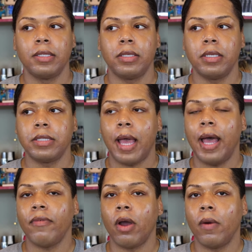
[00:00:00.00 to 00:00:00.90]
Since
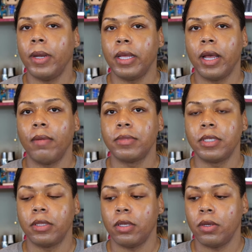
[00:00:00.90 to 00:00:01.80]
I've already come
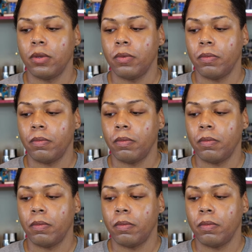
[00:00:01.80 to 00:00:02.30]
to the